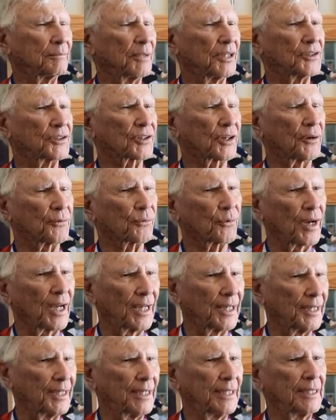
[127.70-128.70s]
My son
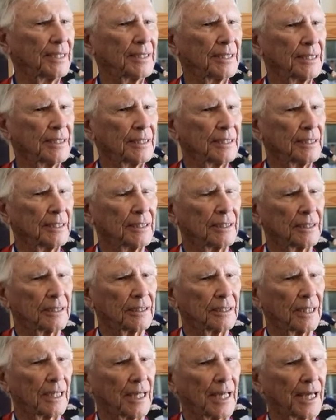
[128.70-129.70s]
Randy
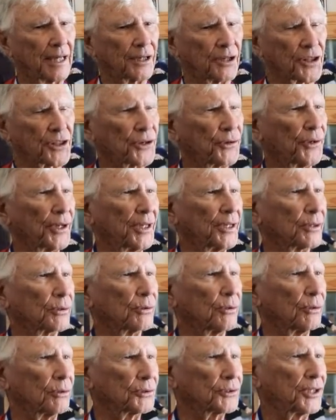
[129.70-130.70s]
had a
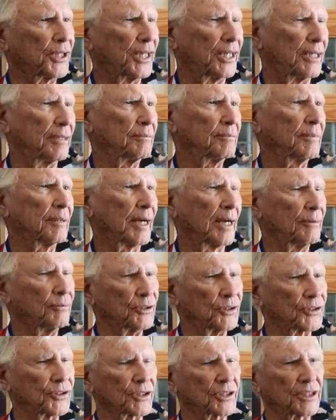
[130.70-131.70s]
30-year-old team. I
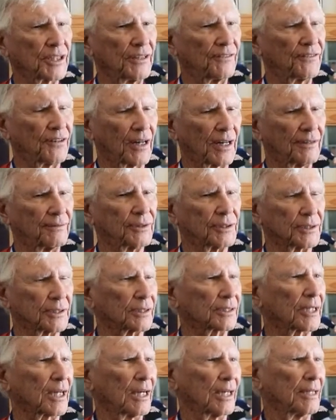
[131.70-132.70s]
was 65 at the
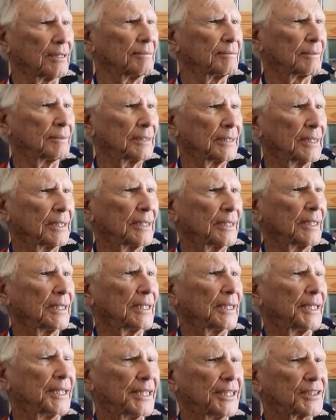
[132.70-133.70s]
time.
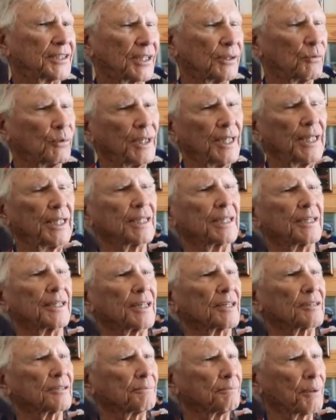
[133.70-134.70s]
And he said, we need
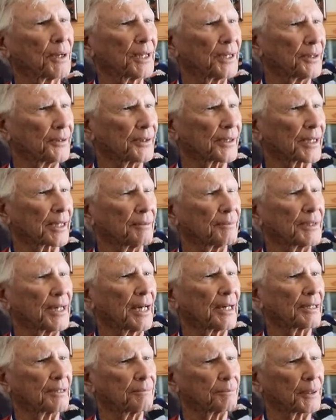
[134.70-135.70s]
another player to come
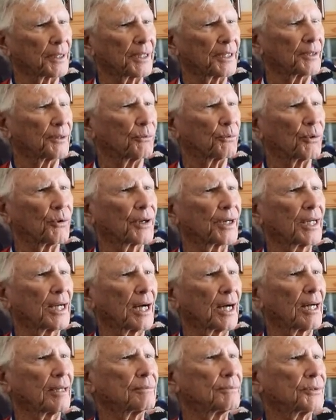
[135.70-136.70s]
down and play in a Roy
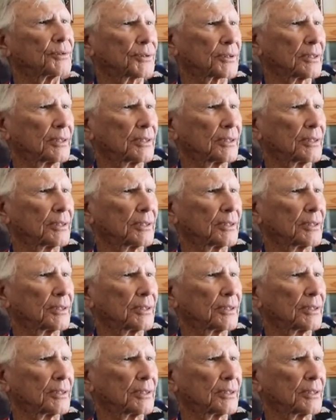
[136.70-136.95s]
Hobbs